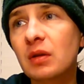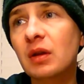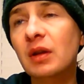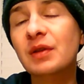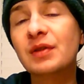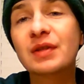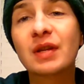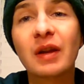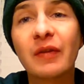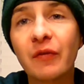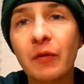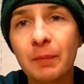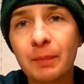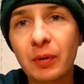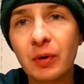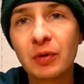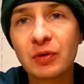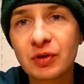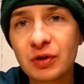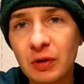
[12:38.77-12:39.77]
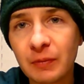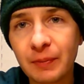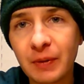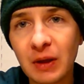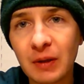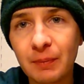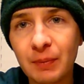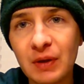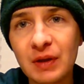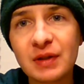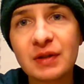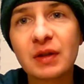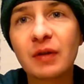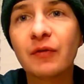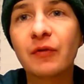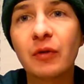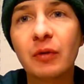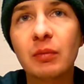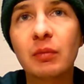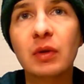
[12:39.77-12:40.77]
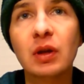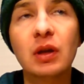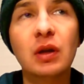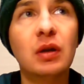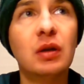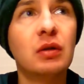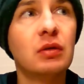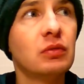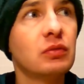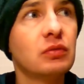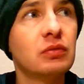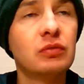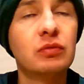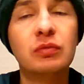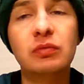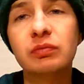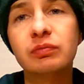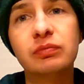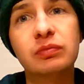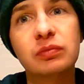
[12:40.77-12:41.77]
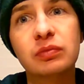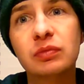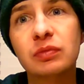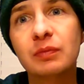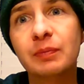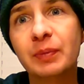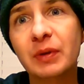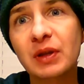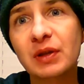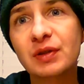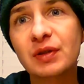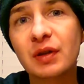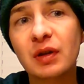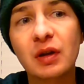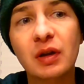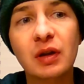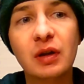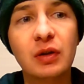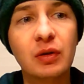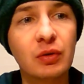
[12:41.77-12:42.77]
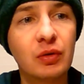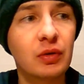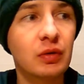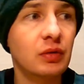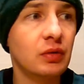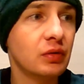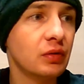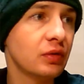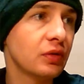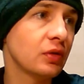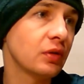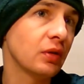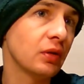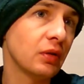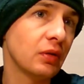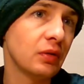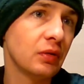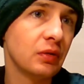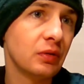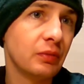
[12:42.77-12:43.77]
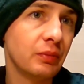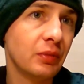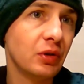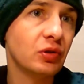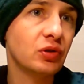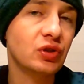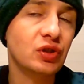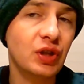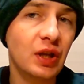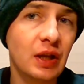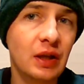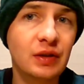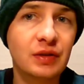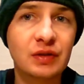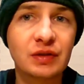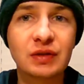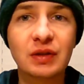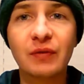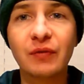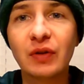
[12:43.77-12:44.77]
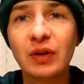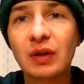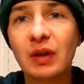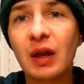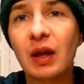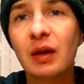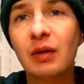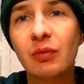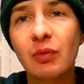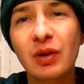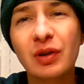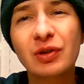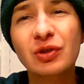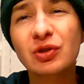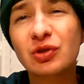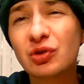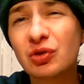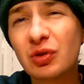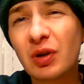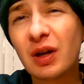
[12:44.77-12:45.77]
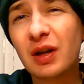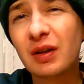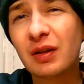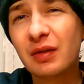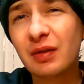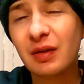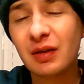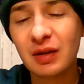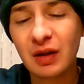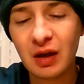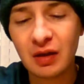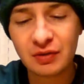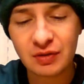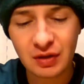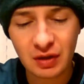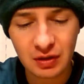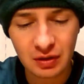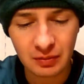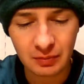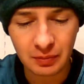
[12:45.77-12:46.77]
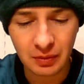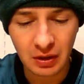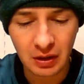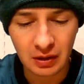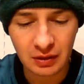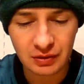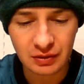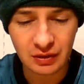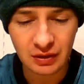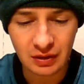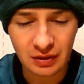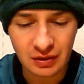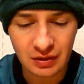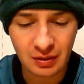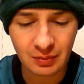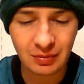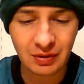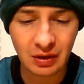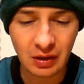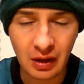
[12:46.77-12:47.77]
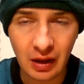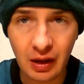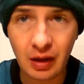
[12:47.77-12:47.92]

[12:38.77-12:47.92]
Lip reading: Instead of a personal pan pizza from Pizza Hut or your milkshakes and stuff like that, why don't you think outside of the box and get something